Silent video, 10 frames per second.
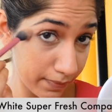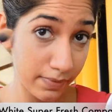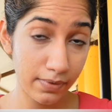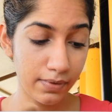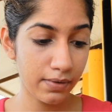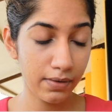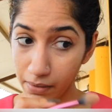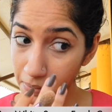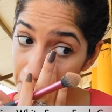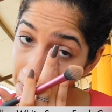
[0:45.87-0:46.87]
I'm going to be
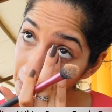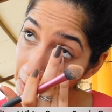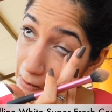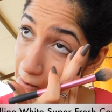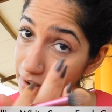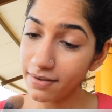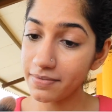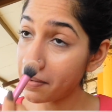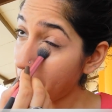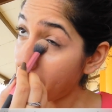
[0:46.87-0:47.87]
using this since
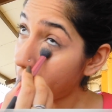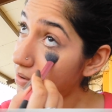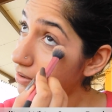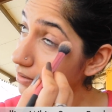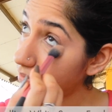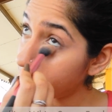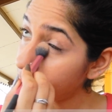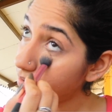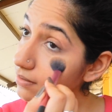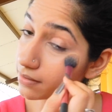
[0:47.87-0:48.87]
I have oily skin on
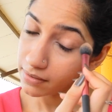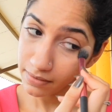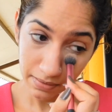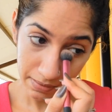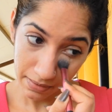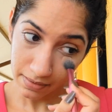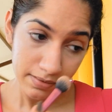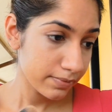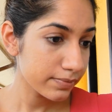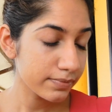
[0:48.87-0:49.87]
my T-zone
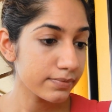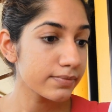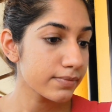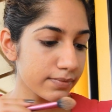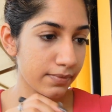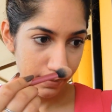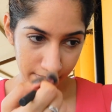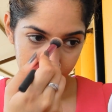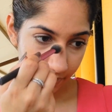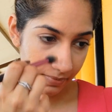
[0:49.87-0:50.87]
and under eye of
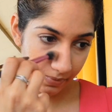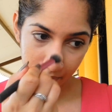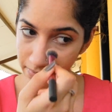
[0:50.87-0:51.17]
course.